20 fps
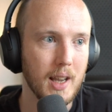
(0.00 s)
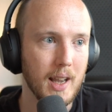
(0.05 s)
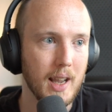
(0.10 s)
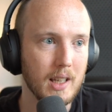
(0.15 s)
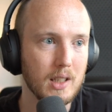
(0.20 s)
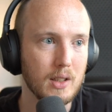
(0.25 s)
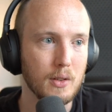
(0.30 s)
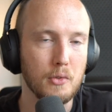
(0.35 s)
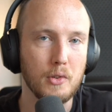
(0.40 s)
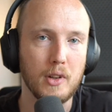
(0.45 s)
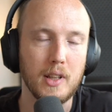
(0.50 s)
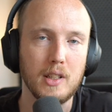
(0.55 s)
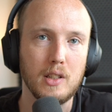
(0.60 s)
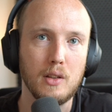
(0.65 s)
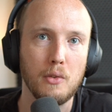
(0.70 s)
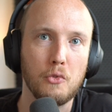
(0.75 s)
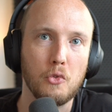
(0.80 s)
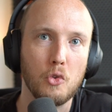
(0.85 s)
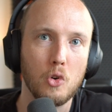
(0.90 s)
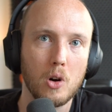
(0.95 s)
actively
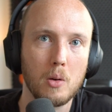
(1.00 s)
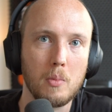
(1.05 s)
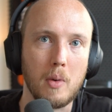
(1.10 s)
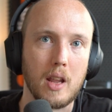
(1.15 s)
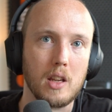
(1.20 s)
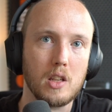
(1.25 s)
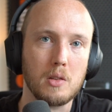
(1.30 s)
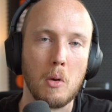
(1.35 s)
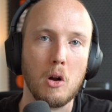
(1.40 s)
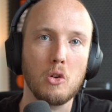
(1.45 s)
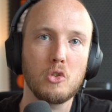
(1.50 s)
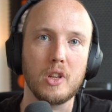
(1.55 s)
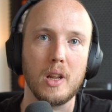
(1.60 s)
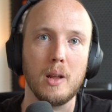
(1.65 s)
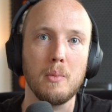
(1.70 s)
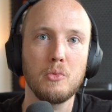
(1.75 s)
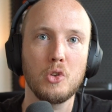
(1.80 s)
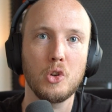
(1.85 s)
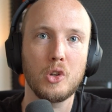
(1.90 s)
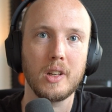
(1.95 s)
deform a smoke
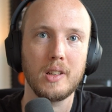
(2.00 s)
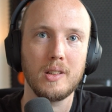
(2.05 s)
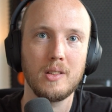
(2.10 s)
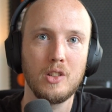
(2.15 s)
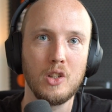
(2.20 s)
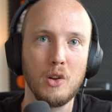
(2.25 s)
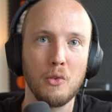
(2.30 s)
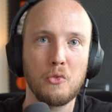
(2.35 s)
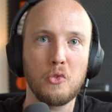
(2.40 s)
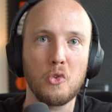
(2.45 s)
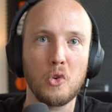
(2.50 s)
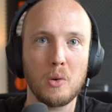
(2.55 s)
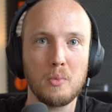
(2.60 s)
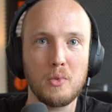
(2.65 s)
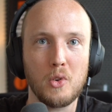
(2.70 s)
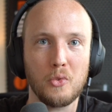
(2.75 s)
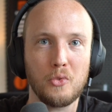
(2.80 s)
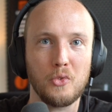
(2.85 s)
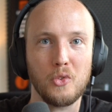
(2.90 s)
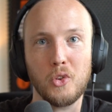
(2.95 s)
sim, you can deform
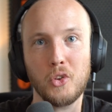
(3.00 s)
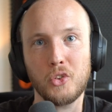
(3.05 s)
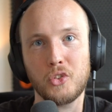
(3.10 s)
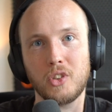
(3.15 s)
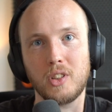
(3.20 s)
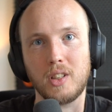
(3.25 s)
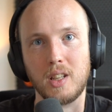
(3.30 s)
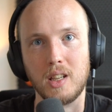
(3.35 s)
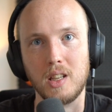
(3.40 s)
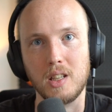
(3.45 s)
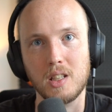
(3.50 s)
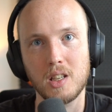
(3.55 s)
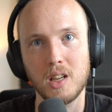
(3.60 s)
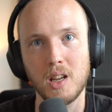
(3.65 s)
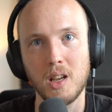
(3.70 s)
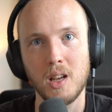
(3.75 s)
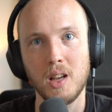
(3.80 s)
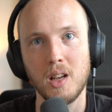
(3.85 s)
your velocities